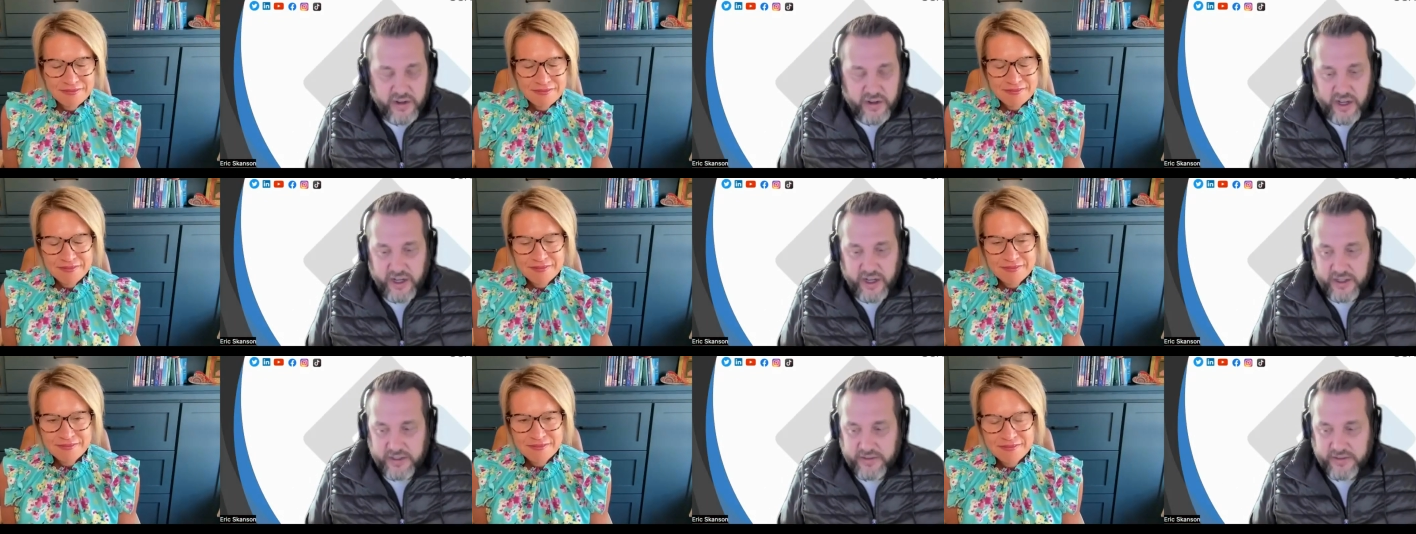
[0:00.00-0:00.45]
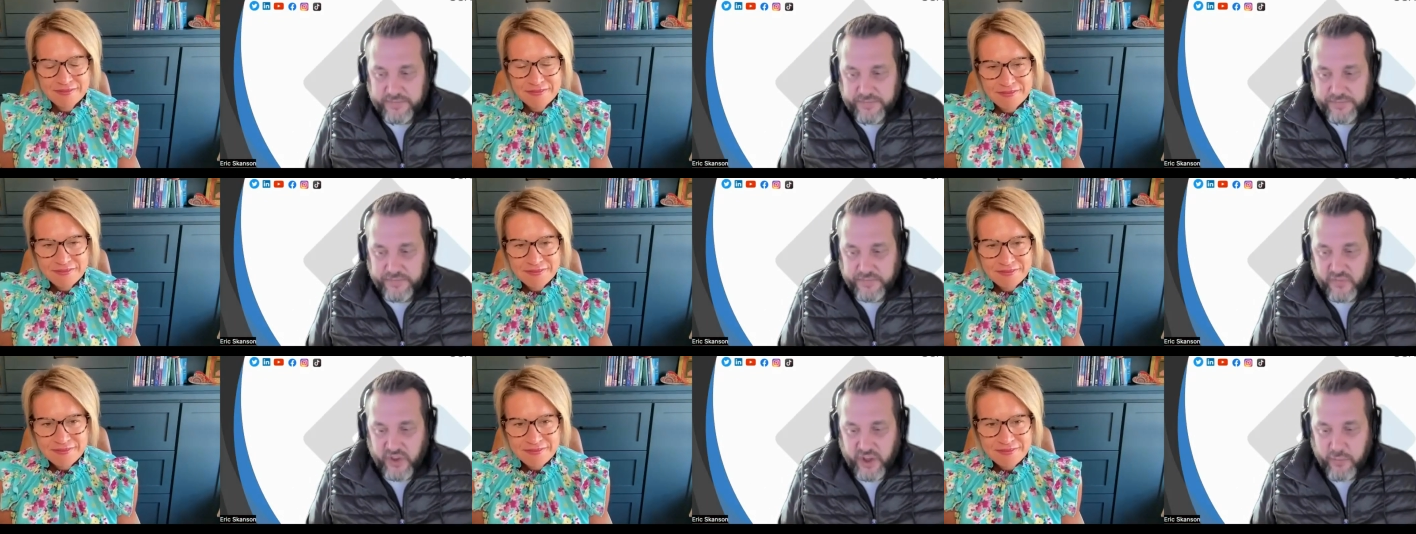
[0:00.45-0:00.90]
Speaker 1: um,
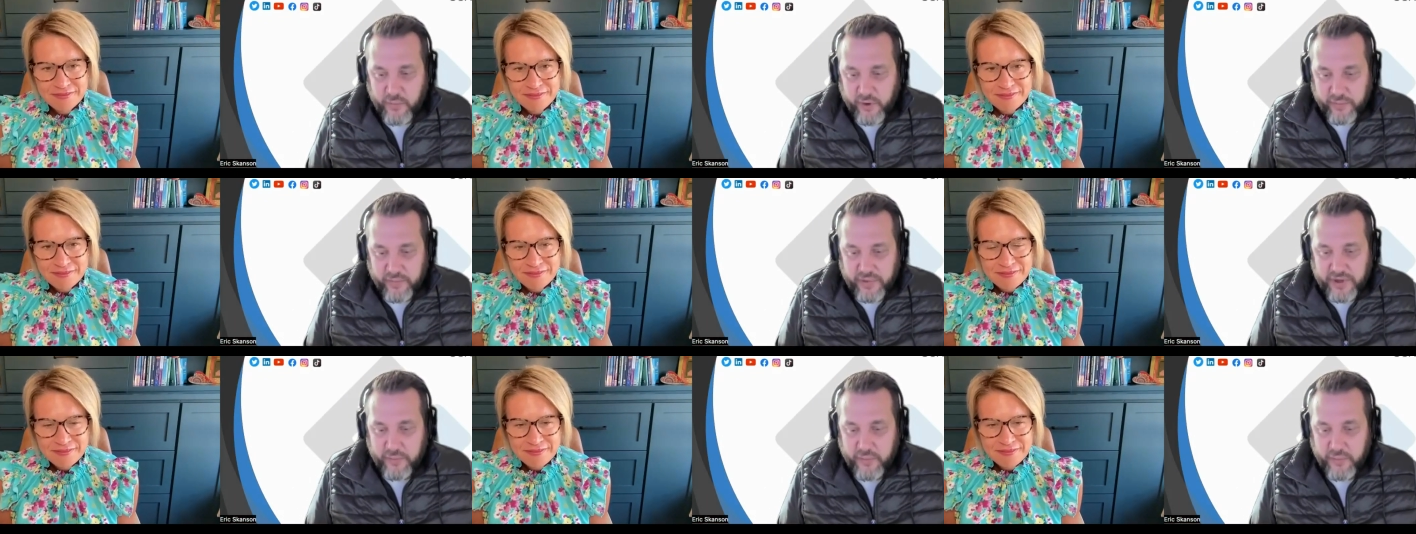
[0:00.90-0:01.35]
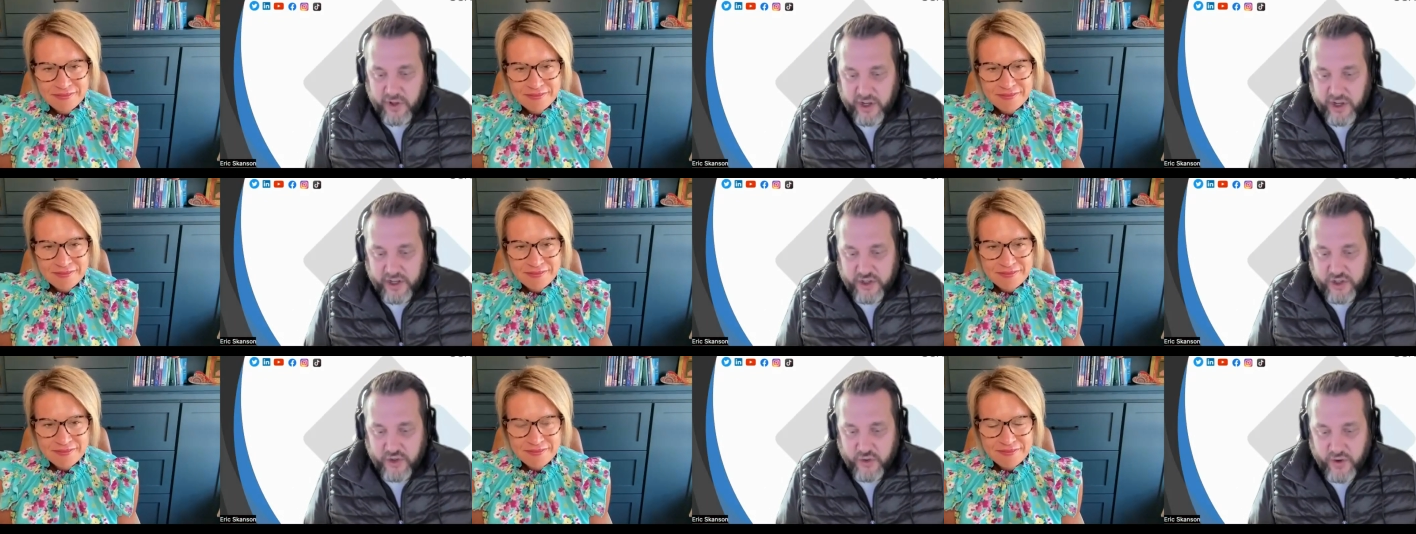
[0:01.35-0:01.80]
they put people
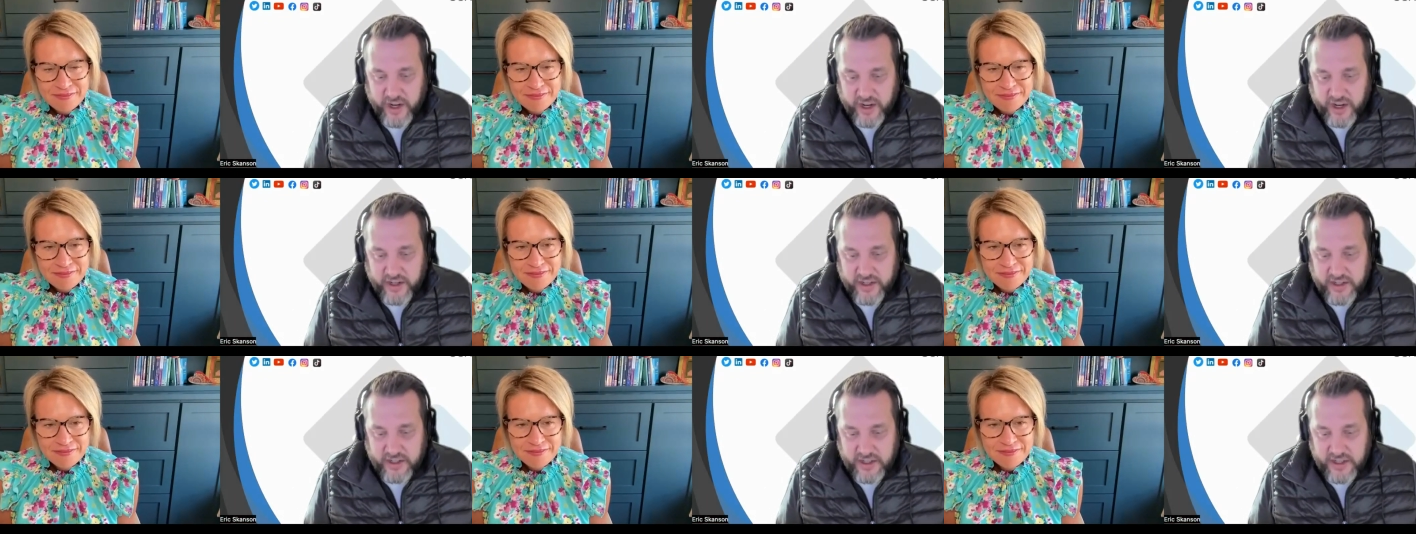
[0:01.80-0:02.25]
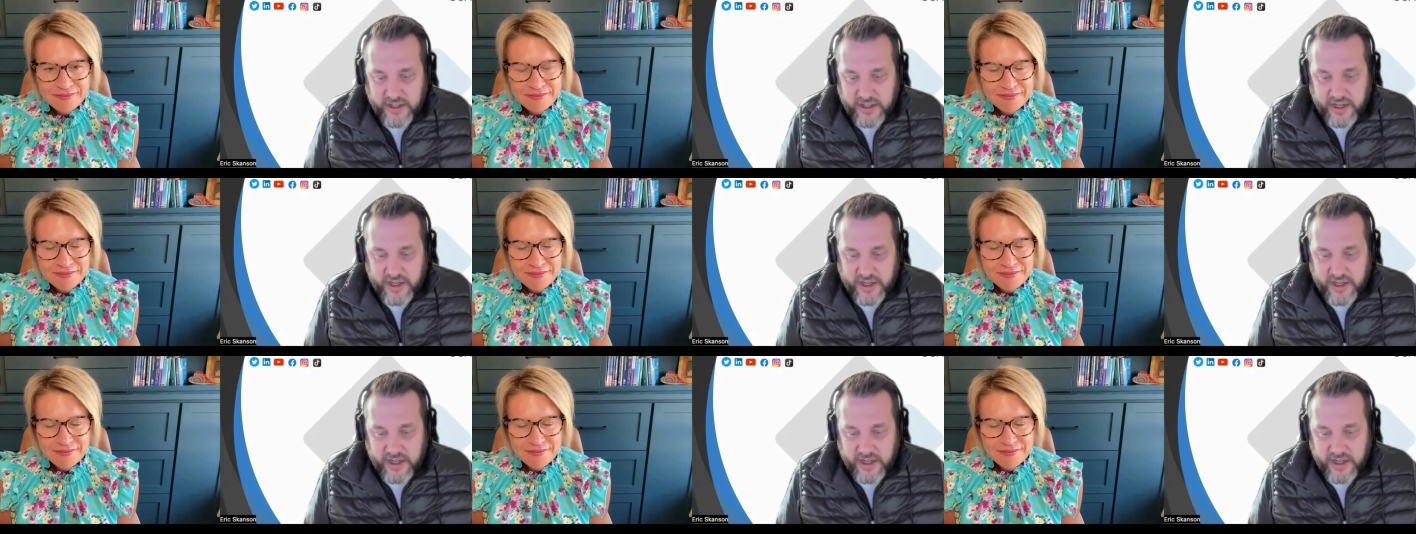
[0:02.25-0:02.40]
on a train